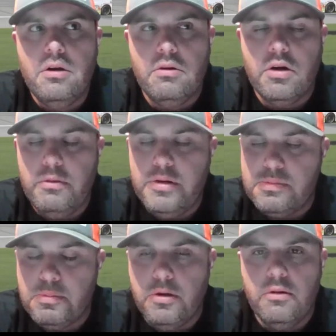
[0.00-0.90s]
grow
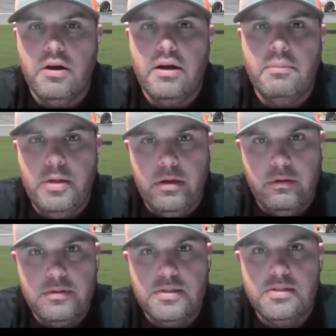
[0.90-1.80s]
his program. He
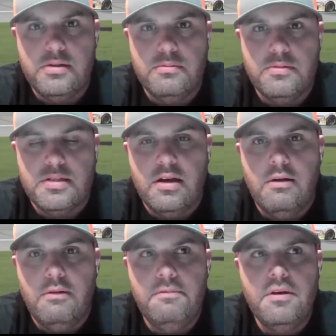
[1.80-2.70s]
owns his own
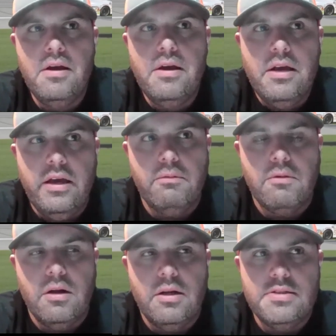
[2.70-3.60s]
stuff. He
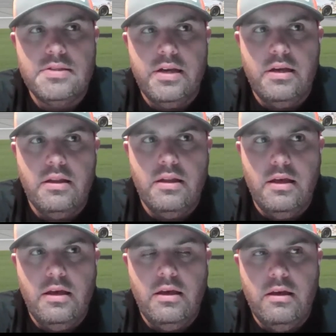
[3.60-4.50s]
runs in
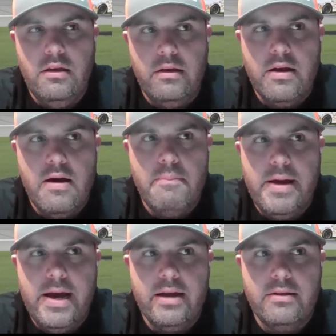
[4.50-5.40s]
the
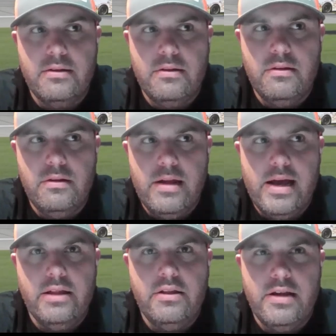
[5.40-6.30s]

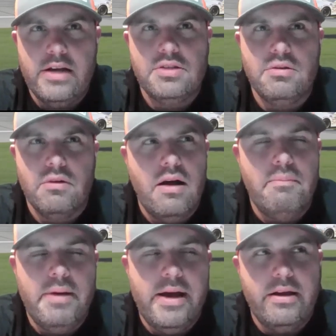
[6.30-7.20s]
the national
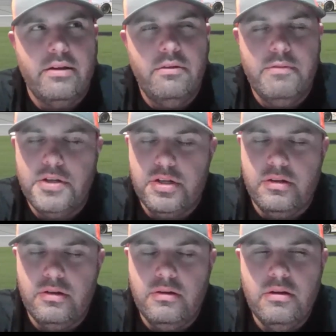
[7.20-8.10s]
compact
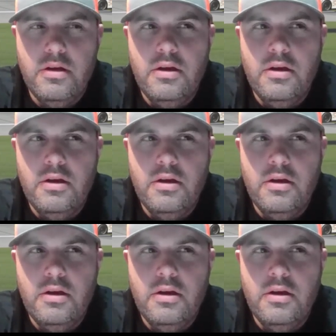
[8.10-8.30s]
division,